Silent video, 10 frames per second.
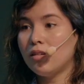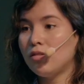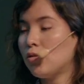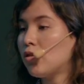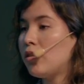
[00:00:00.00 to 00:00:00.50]

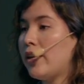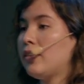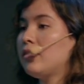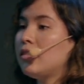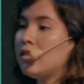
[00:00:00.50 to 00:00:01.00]
to collect,
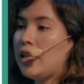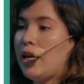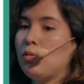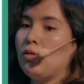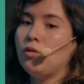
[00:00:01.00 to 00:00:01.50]

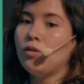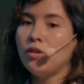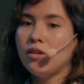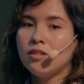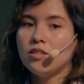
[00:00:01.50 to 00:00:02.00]
label,
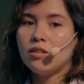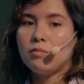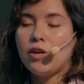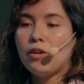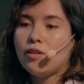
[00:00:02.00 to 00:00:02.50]

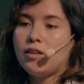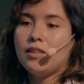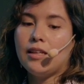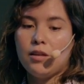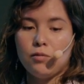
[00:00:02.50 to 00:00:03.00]
verify
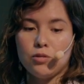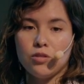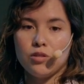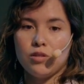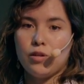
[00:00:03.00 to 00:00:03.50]
the
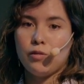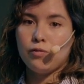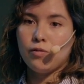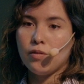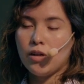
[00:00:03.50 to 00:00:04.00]
labels
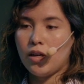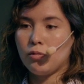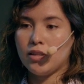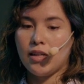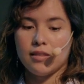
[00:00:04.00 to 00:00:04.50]
of
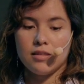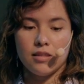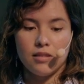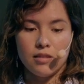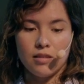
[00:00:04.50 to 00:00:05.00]
our
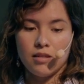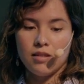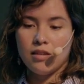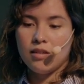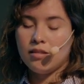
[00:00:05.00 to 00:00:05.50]
dataset.
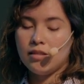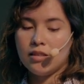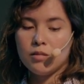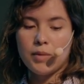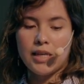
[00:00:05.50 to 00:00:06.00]

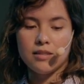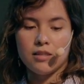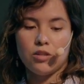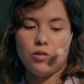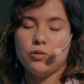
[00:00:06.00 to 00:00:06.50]
This makes
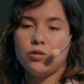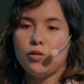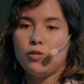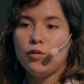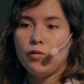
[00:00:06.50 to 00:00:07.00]
it
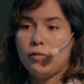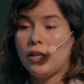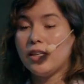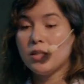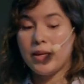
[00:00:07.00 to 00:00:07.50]
also very
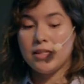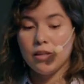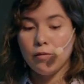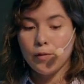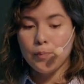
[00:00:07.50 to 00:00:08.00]

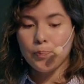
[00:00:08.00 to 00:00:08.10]
expensive,